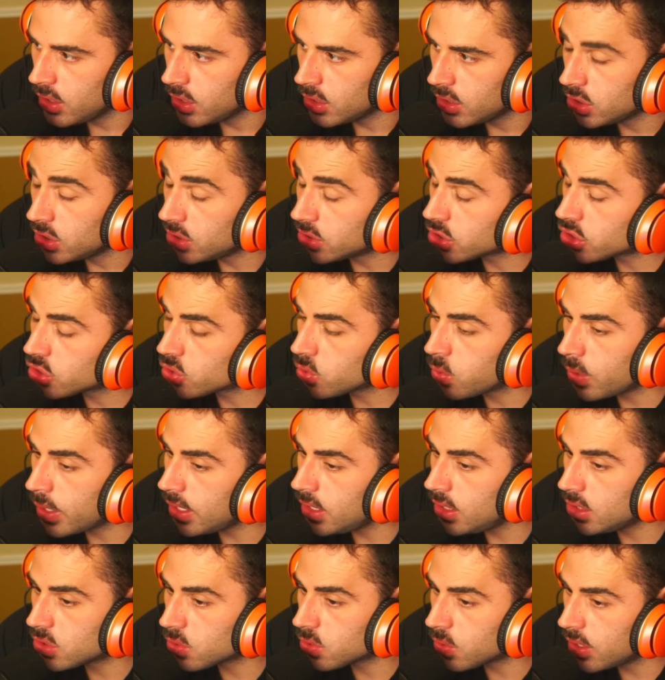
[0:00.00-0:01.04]
it's
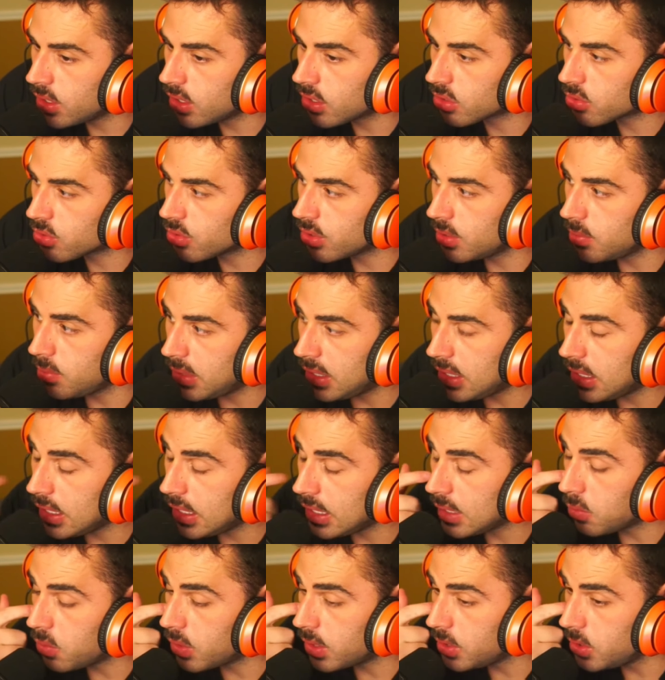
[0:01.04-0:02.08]
2023,
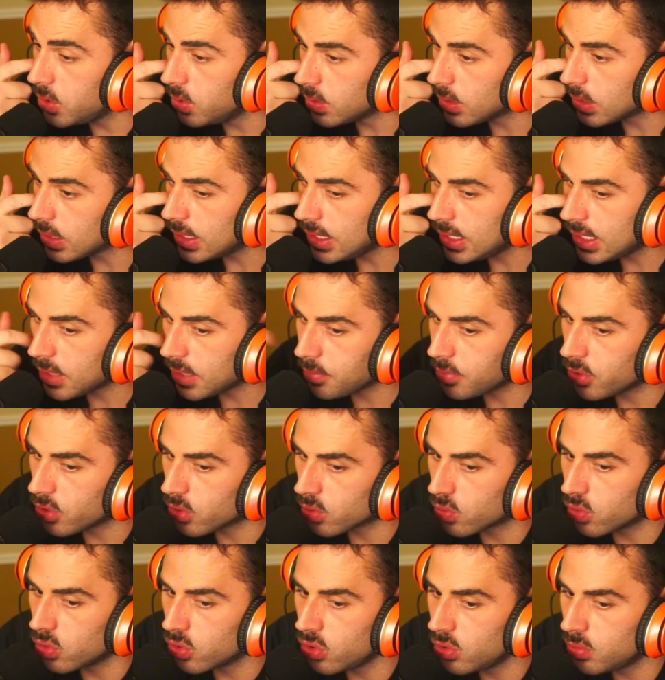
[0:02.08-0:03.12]
meaning when you clean up your
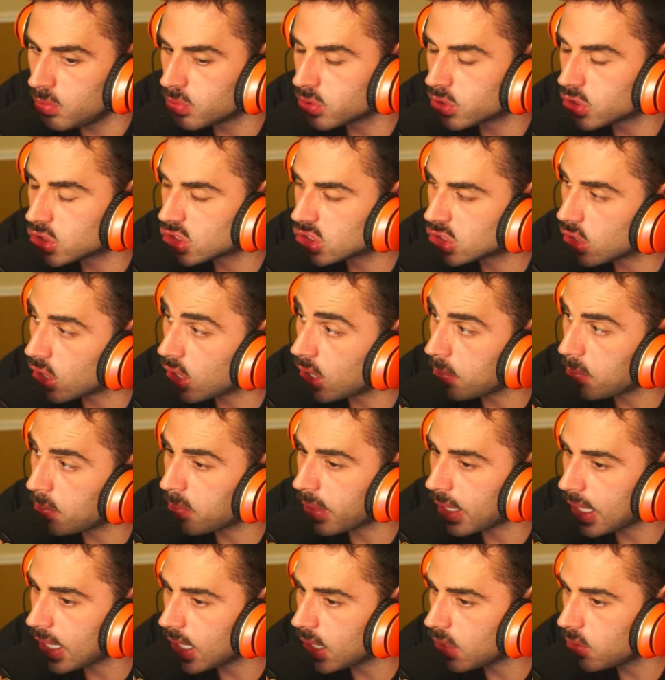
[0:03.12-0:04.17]
room, stop
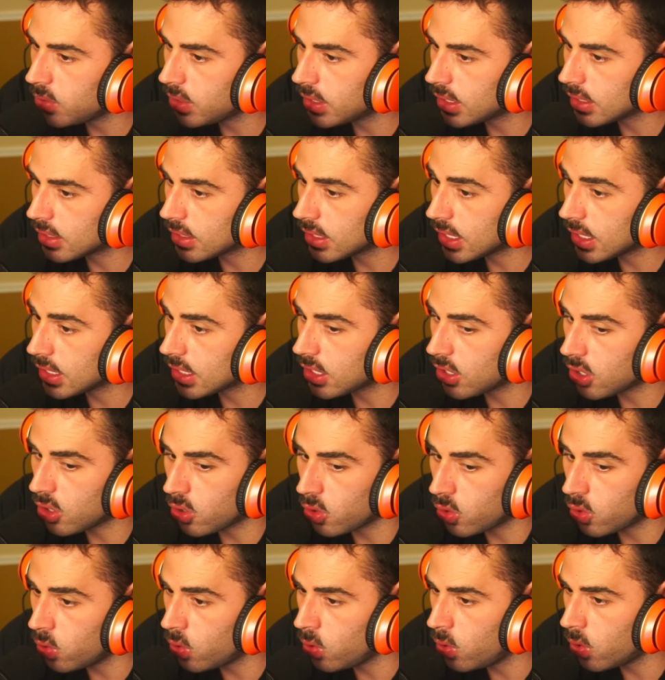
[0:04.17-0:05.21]
pouting like a
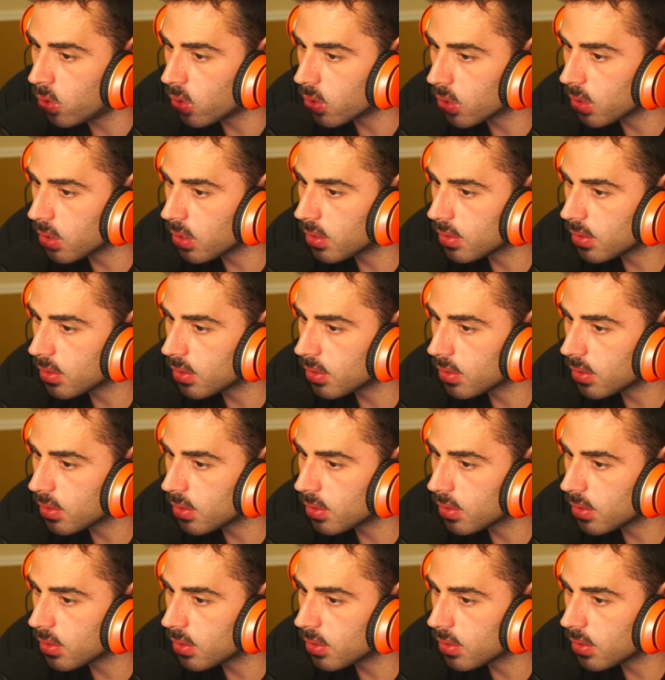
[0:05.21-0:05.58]
whore.